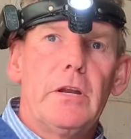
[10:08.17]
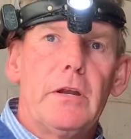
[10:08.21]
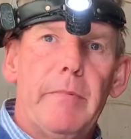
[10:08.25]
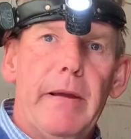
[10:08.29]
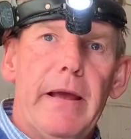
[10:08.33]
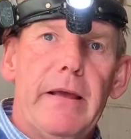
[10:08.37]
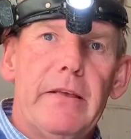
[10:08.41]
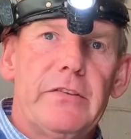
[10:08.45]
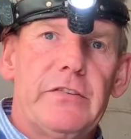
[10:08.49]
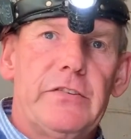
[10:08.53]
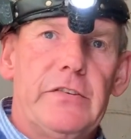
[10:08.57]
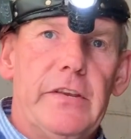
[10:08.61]
is
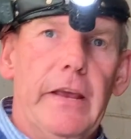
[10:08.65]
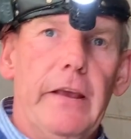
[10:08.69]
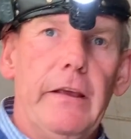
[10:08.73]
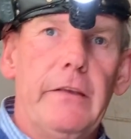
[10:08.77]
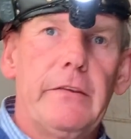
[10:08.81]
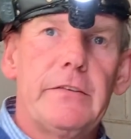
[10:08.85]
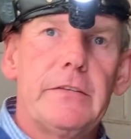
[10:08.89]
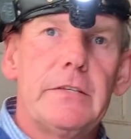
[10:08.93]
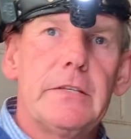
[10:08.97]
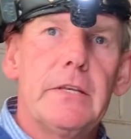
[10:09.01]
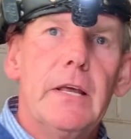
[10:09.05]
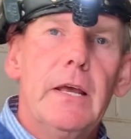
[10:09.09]
about
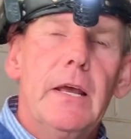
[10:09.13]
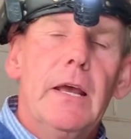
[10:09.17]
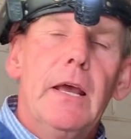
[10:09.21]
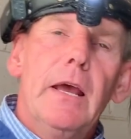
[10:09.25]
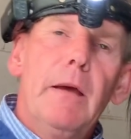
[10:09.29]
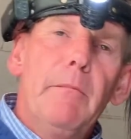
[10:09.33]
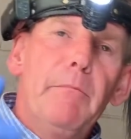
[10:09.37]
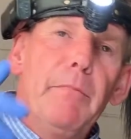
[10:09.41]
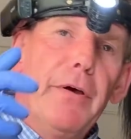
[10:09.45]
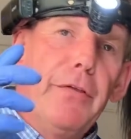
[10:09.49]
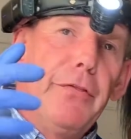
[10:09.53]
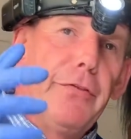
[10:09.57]
6.
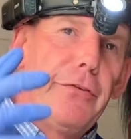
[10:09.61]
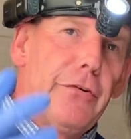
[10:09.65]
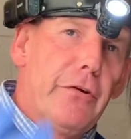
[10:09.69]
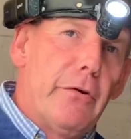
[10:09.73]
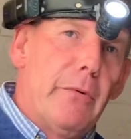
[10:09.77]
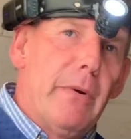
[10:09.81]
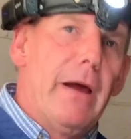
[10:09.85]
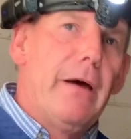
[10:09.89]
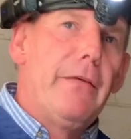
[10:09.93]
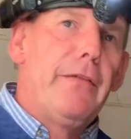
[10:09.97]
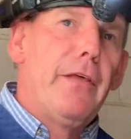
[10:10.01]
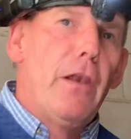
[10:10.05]
but
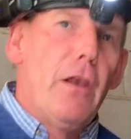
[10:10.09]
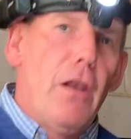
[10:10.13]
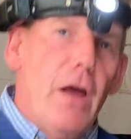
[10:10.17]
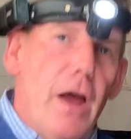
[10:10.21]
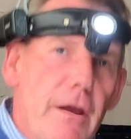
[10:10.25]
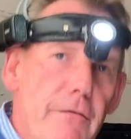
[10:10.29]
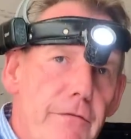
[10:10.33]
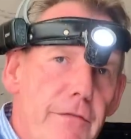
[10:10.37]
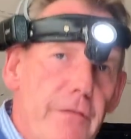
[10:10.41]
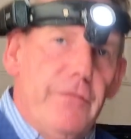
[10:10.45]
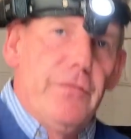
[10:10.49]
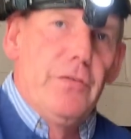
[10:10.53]
throughout the
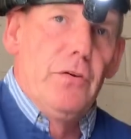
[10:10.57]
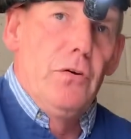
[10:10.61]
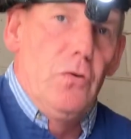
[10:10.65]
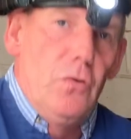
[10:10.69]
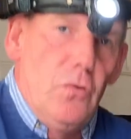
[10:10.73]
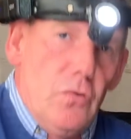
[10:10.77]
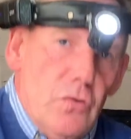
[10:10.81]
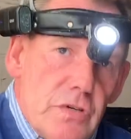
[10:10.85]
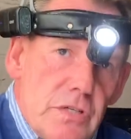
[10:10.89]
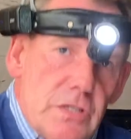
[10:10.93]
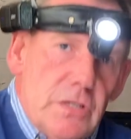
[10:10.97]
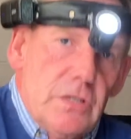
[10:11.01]
life of the
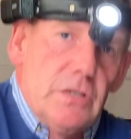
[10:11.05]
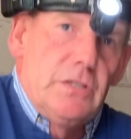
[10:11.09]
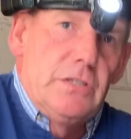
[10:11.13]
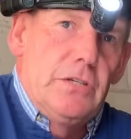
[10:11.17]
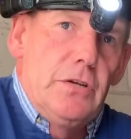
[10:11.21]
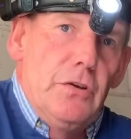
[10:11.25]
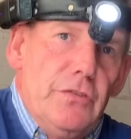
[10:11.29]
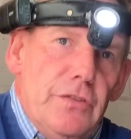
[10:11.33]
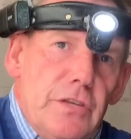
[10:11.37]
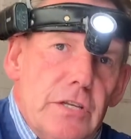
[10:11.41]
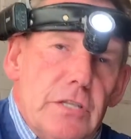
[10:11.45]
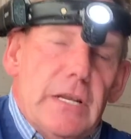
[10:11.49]
horse, the
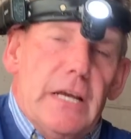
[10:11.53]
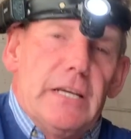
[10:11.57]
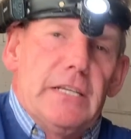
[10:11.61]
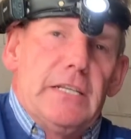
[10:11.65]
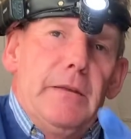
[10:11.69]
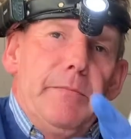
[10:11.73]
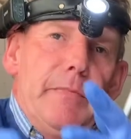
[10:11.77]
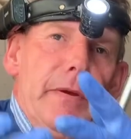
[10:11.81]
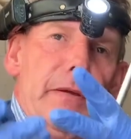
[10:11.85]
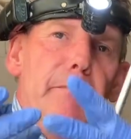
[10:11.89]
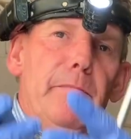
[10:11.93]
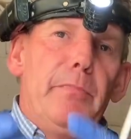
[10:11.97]
tooth is
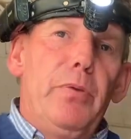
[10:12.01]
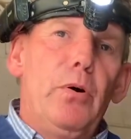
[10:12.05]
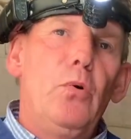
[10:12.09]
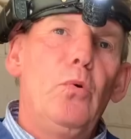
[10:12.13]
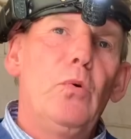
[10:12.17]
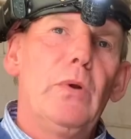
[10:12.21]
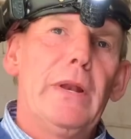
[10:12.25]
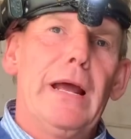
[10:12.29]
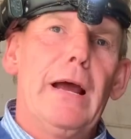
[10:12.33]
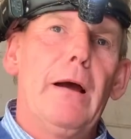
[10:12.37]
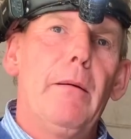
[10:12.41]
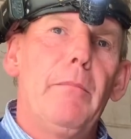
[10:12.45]
actually being
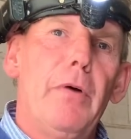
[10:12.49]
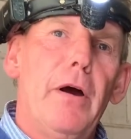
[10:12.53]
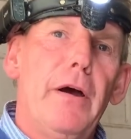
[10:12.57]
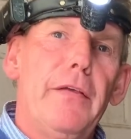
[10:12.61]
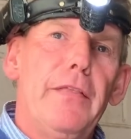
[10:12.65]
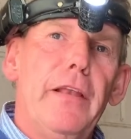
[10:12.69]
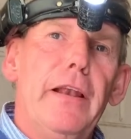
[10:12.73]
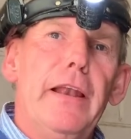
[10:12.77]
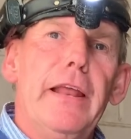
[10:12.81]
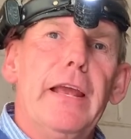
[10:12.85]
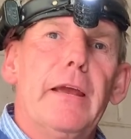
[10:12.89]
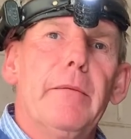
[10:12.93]
pulled out by
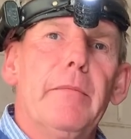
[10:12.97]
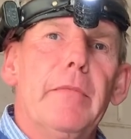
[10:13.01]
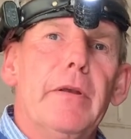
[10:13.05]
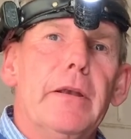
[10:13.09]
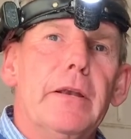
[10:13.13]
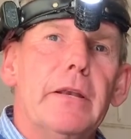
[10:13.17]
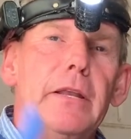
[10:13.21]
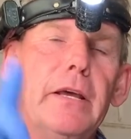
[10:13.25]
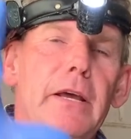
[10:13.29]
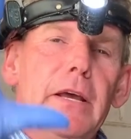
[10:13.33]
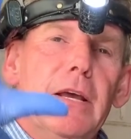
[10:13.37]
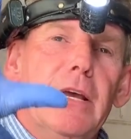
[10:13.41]
the
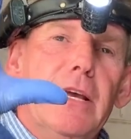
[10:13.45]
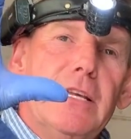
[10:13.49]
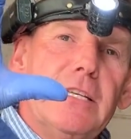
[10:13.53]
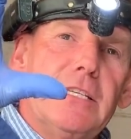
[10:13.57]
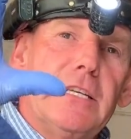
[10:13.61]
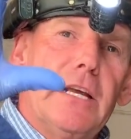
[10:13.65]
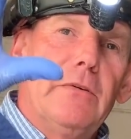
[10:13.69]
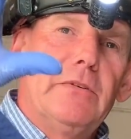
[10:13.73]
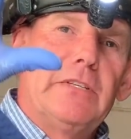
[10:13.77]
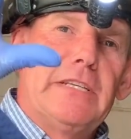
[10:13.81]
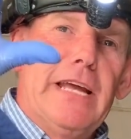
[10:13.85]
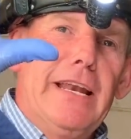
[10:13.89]
ligament.
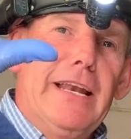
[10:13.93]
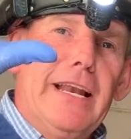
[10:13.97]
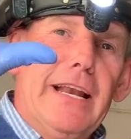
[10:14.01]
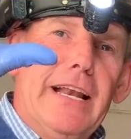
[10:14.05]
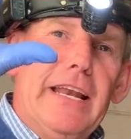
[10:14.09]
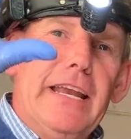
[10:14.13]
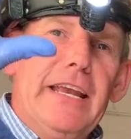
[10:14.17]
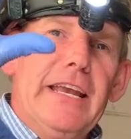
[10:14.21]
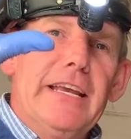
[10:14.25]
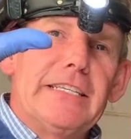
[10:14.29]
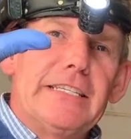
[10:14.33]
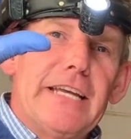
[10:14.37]
So
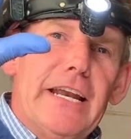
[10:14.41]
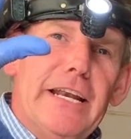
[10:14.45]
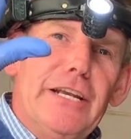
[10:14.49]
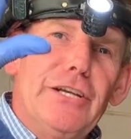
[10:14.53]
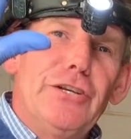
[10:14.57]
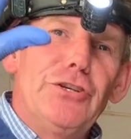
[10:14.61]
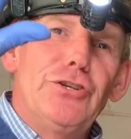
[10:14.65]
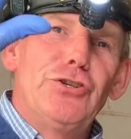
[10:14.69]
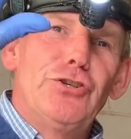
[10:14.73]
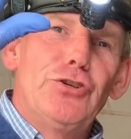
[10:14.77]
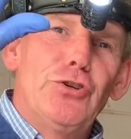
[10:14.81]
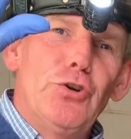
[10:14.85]
technically, it's
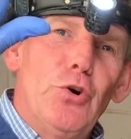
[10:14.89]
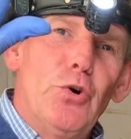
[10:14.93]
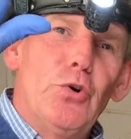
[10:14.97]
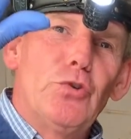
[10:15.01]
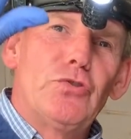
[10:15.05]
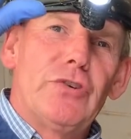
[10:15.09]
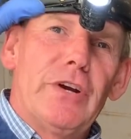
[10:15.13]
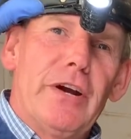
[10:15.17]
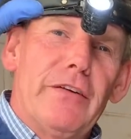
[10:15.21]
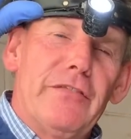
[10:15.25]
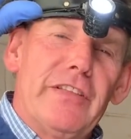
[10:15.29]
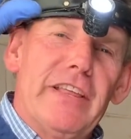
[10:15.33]
getting
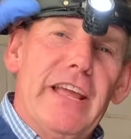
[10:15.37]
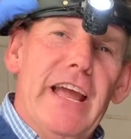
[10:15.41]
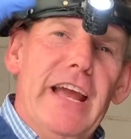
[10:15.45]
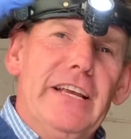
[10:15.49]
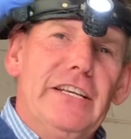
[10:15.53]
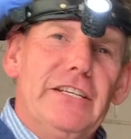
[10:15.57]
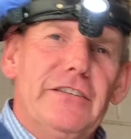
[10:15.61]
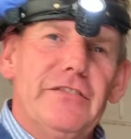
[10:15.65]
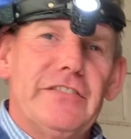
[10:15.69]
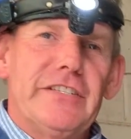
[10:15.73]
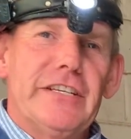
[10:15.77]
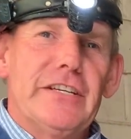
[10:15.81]
shorter after the
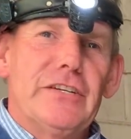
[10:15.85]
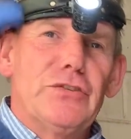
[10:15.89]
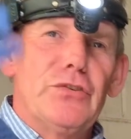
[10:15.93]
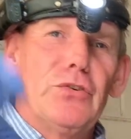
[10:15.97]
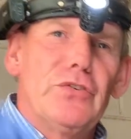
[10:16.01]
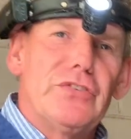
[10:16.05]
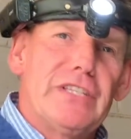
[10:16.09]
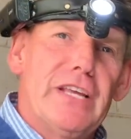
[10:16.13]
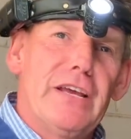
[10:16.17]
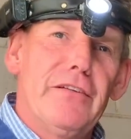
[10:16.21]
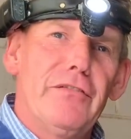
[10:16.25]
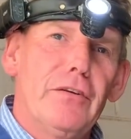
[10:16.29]
age of 6
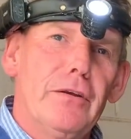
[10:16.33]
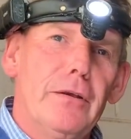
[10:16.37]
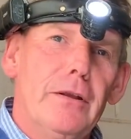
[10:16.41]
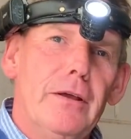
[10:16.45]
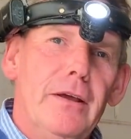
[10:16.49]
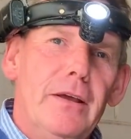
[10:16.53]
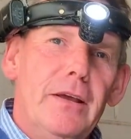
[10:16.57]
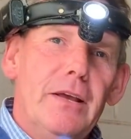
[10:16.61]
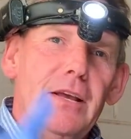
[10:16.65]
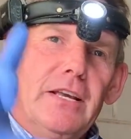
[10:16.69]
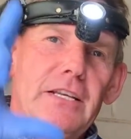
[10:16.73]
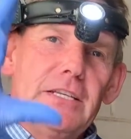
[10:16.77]
or 7.
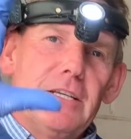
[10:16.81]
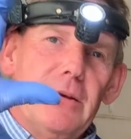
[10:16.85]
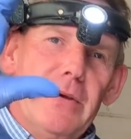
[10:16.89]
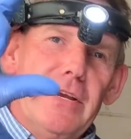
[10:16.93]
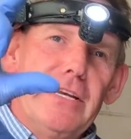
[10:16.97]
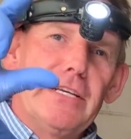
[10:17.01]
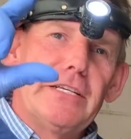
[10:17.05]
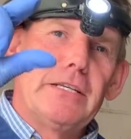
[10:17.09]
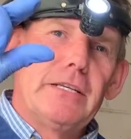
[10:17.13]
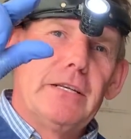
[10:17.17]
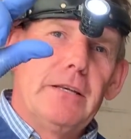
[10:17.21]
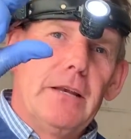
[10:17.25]
So
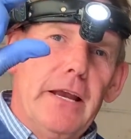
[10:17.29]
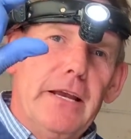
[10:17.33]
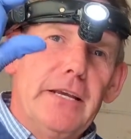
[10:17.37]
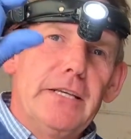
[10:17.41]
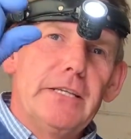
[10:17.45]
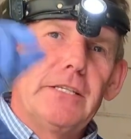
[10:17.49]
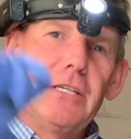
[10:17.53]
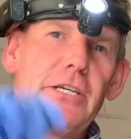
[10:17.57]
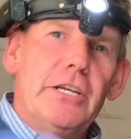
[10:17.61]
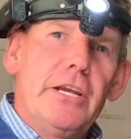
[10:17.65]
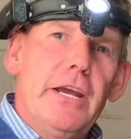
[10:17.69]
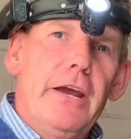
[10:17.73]

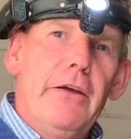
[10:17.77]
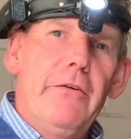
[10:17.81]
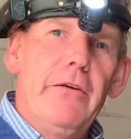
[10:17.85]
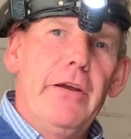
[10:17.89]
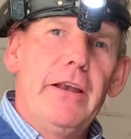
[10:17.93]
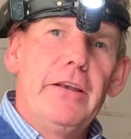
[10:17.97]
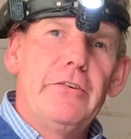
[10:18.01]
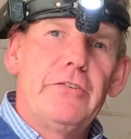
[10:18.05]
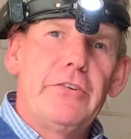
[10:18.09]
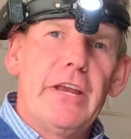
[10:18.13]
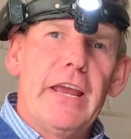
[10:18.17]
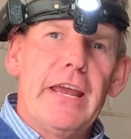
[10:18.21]
each year
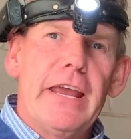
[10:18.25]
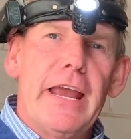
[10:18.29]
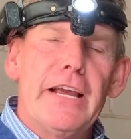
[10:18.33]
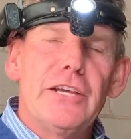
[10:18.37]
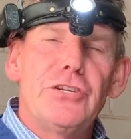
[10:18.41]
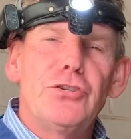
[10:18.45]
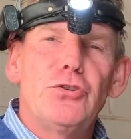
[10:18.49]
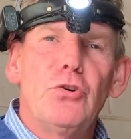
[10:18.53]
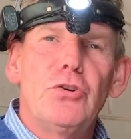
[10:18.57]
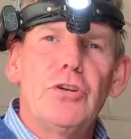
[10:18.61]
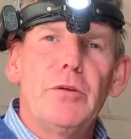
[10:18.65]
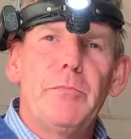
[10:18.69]
it
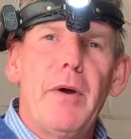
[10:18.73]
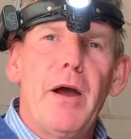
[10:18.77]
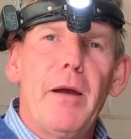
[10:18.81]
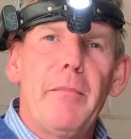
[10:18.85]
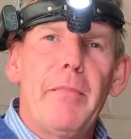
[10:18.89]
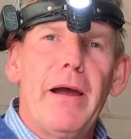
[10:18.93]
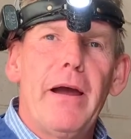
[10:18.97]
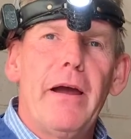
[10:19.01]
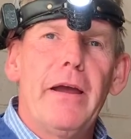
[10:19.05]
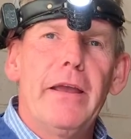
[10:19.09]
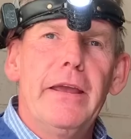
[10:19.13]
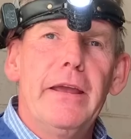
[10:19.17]
gets shorter by
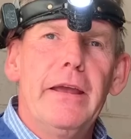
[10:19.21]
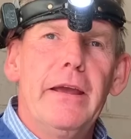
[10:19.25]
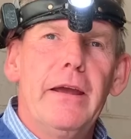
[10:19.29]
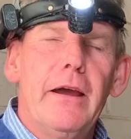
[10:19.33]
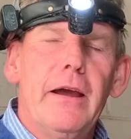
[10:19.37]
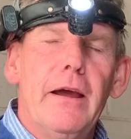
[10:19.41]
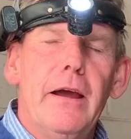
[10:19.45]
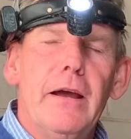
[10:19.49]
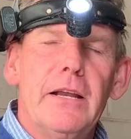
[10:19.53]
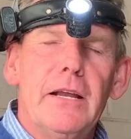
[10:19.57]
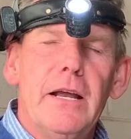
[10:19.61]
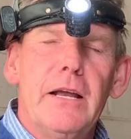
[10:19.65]
about
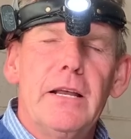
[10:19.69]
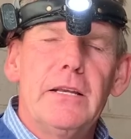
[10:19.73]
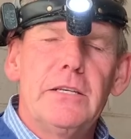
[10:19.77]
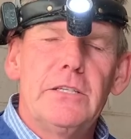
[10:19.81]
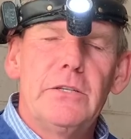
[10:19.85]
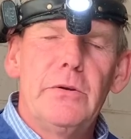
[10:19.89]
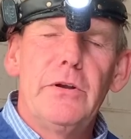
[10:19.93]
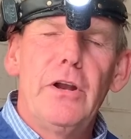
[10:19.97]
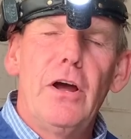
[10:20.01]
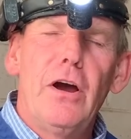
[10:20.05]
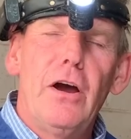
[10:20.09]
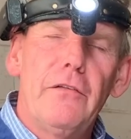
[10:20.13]

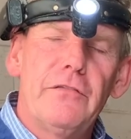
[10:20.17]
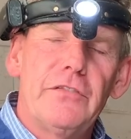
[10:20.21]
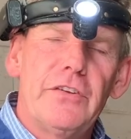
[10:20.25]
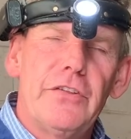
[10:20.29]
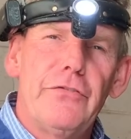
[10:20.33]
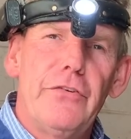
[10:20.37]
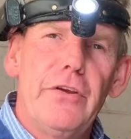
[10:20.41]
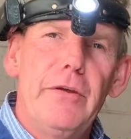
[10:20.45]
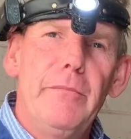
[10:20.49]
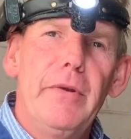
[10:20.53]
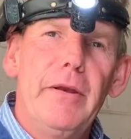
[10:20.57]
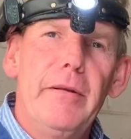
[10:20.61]
2.5
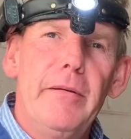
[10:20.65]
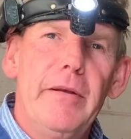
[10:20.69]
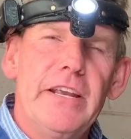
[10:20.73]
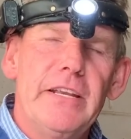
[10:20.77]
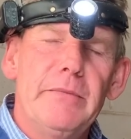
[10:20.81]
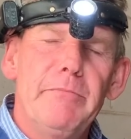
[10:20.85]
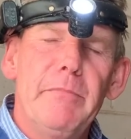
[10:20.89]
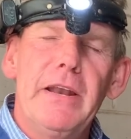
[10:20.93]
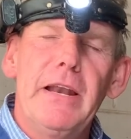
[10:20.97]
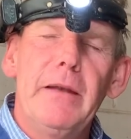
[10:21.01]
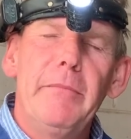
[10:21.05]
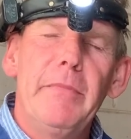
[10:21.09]
to 3
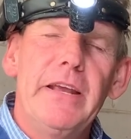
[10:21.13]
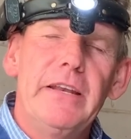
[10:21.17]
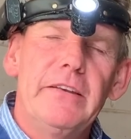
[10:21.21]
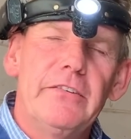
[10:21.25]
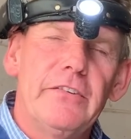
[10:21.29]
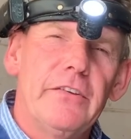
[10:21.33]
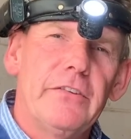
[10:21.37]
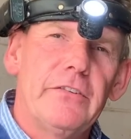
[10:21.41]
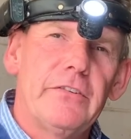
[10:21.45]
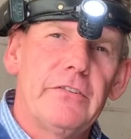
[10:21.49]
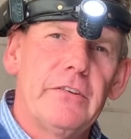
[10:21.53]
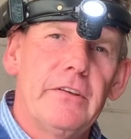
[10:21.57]

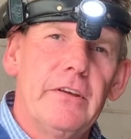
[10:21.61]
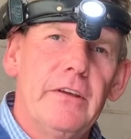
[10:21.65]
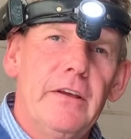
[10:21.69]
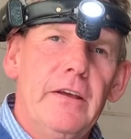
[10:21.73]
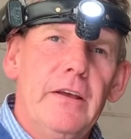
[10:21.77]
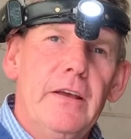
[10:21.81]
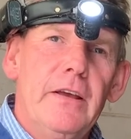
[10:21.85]
millimetres.